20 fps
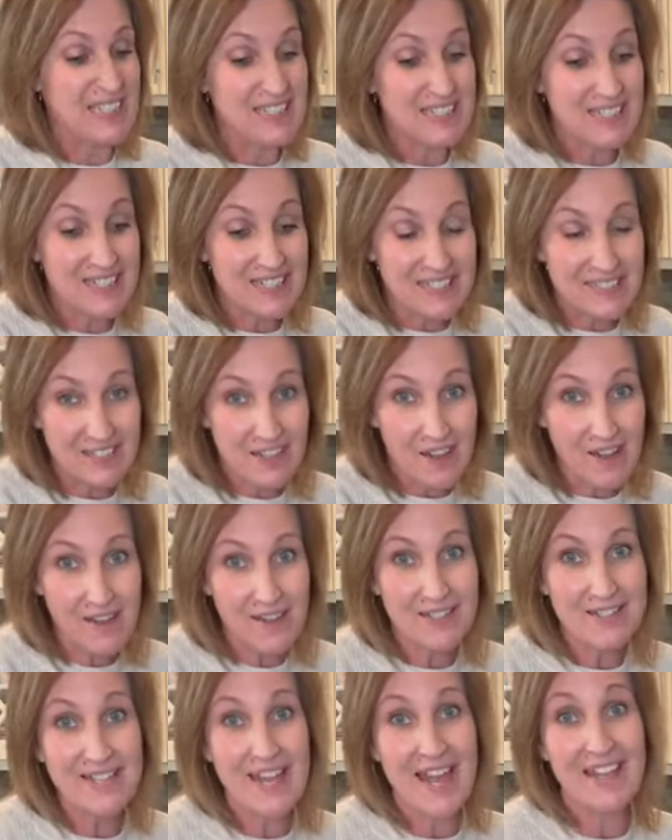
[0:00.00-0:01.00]
It's the
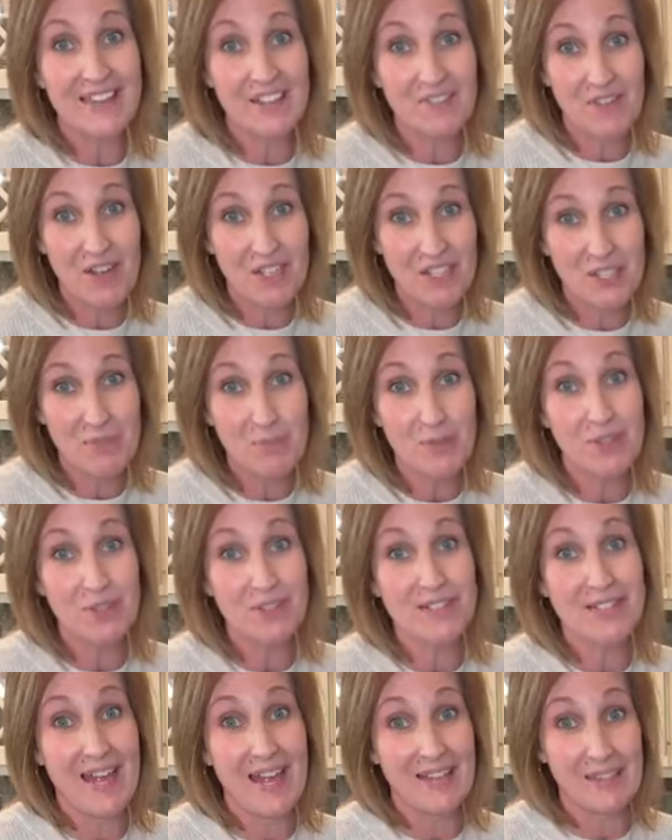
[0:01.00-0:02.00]
sauce and the
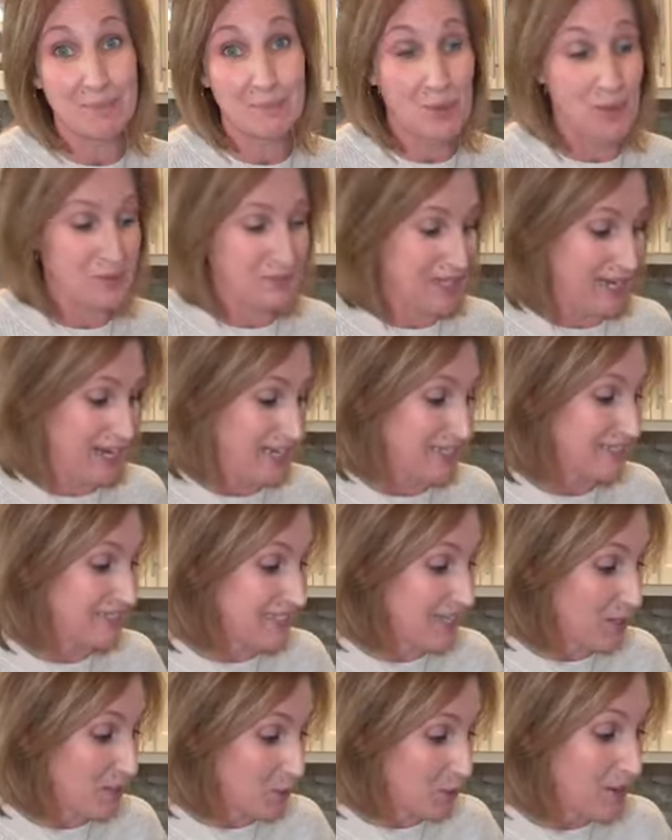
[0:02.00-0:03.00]
vegetables and the protein.
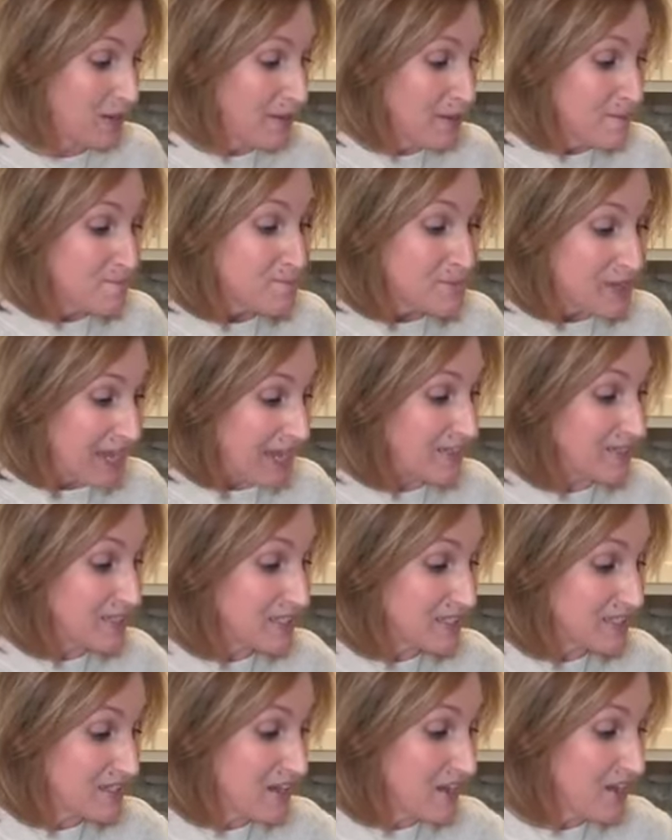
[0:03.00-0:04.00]
So
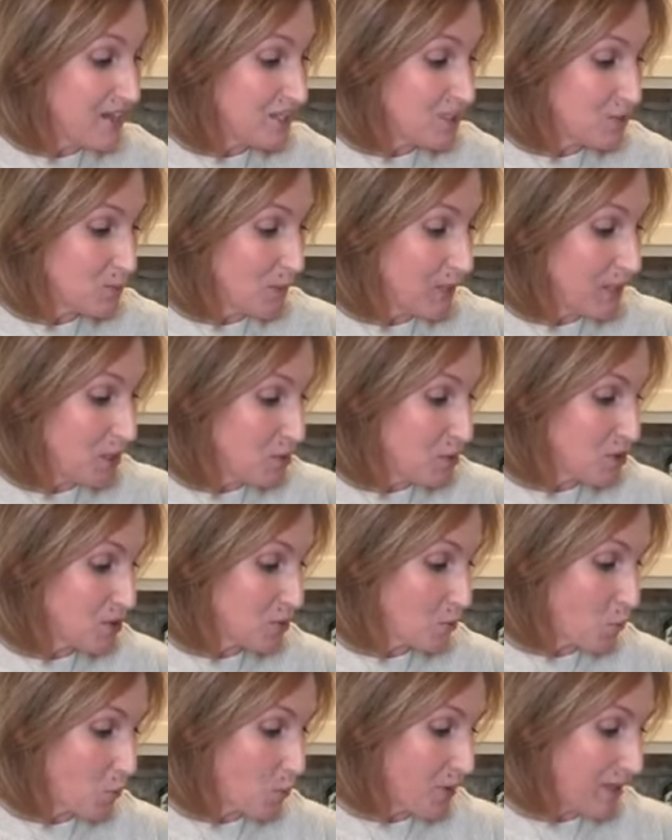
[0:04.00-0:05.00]
in the sauce, we
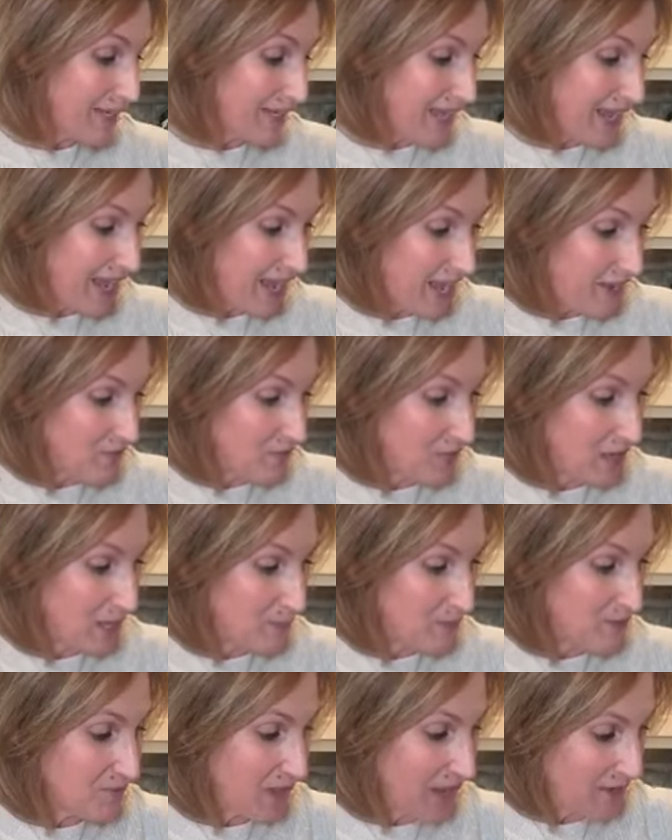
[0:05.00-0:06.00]
used 1.5
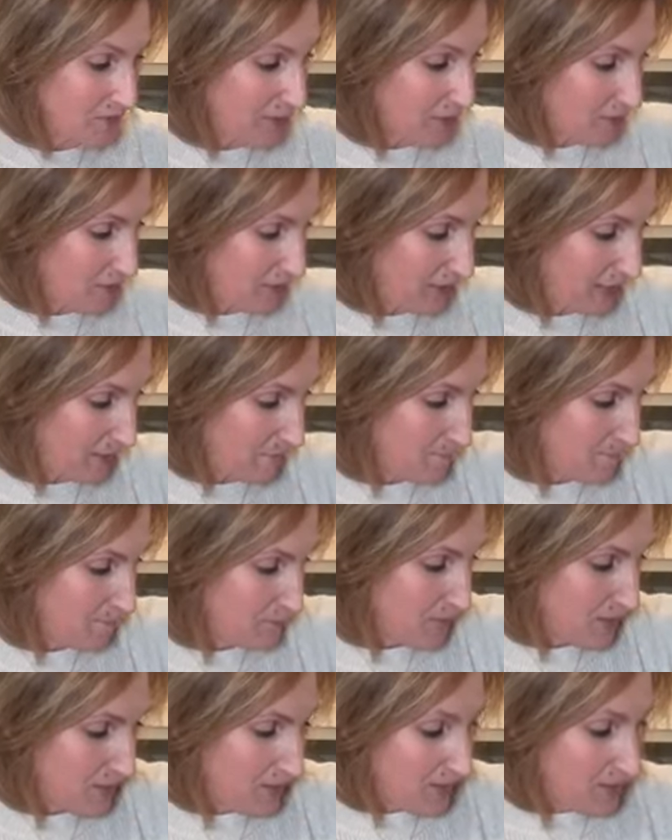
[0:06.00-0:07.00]
cups of heavy
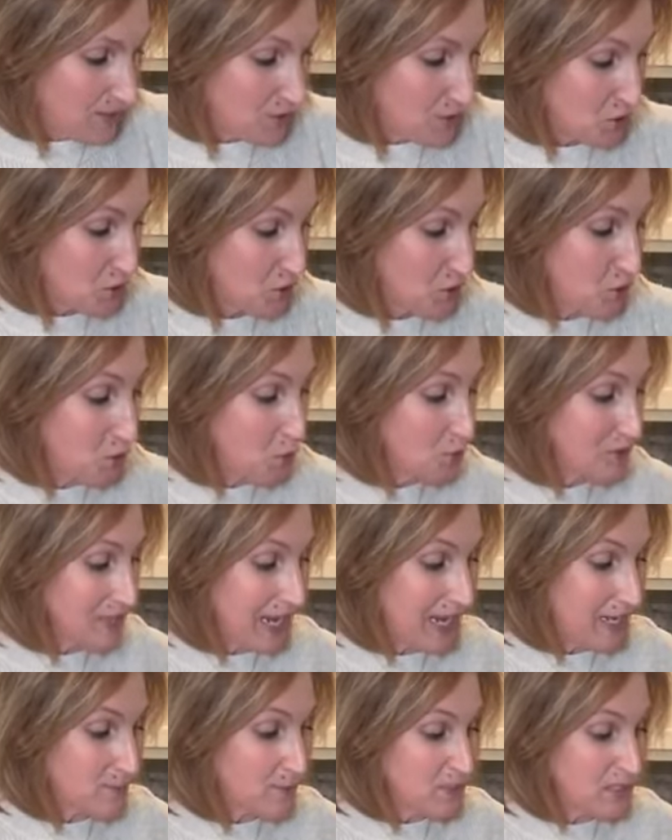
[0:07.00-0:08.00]
cream, 2
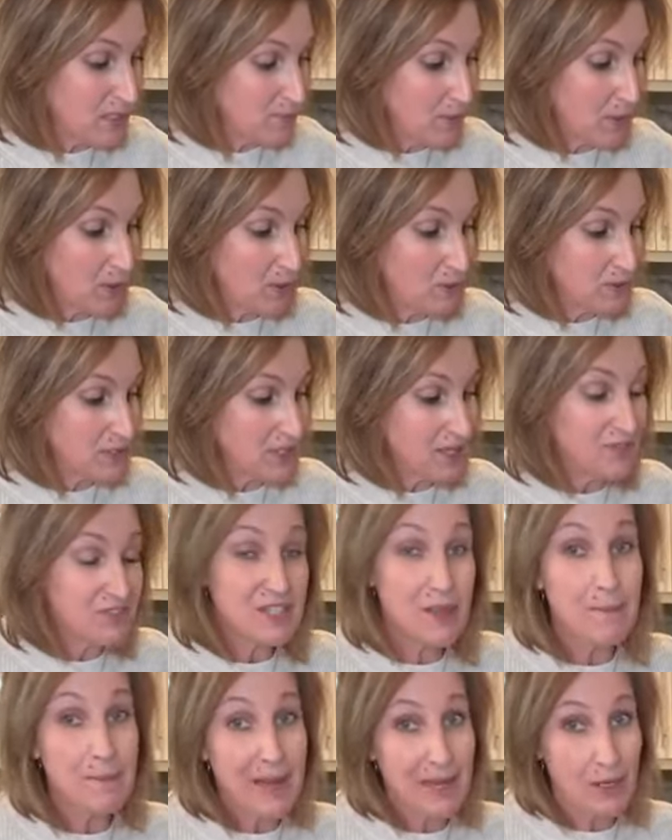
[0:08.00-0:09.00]
tablespoons
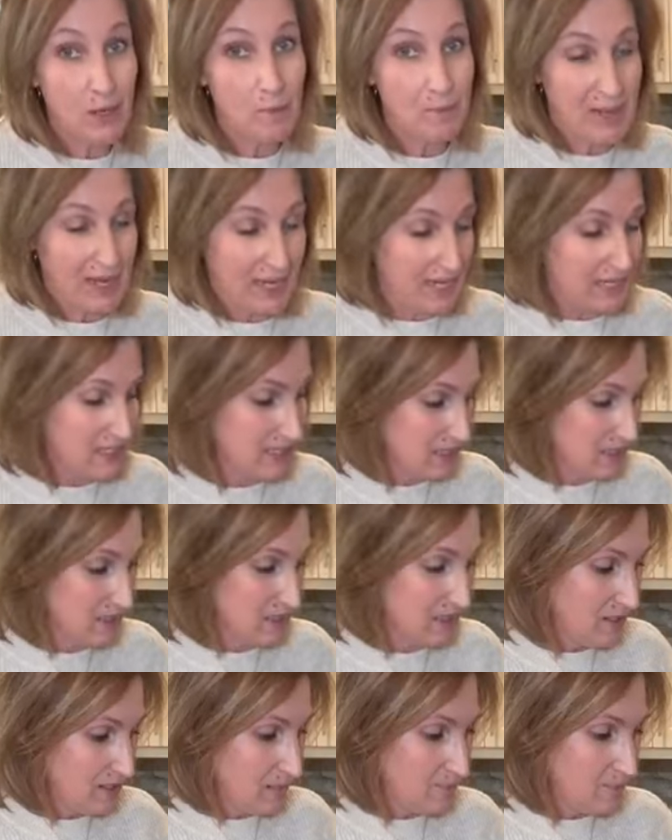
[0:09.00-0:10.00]
of tomato
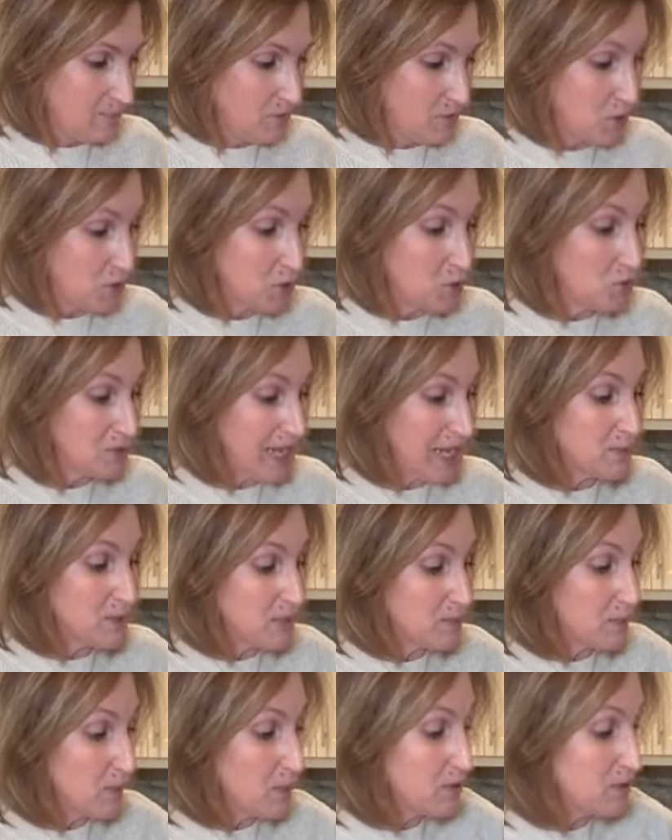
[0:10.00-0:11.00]
paste, 2
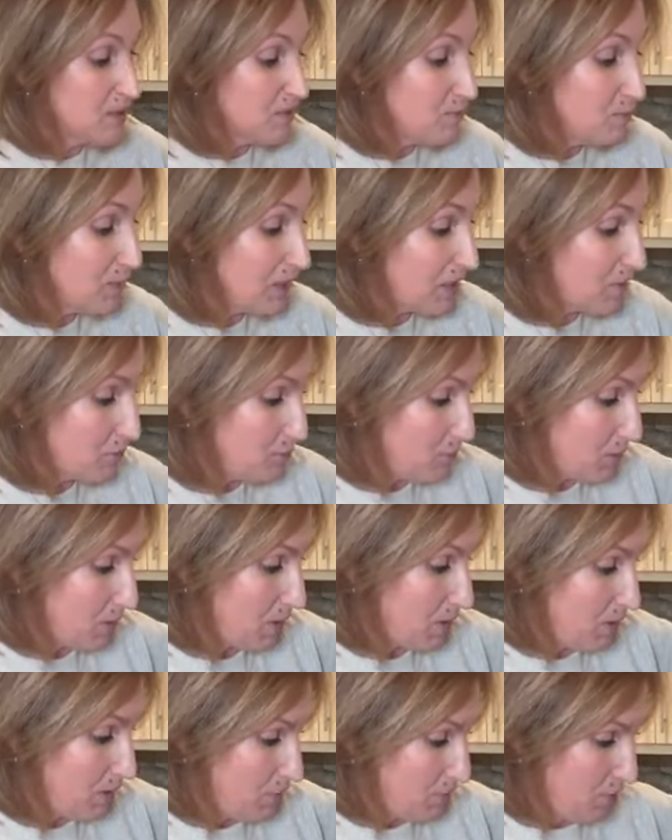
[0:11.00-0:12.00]
tablespoons of beef
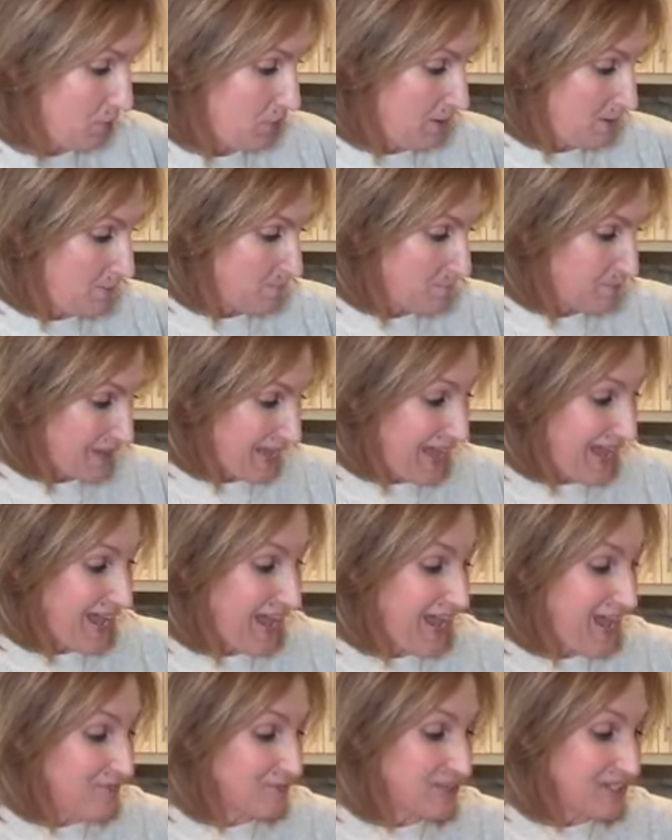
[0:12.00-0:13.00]
broth, a
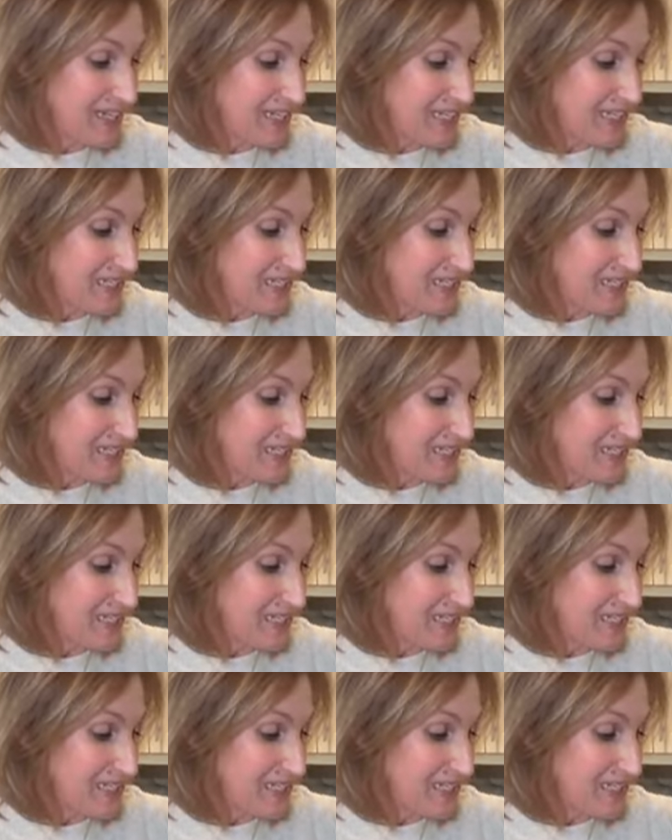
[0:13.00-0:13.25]
1/2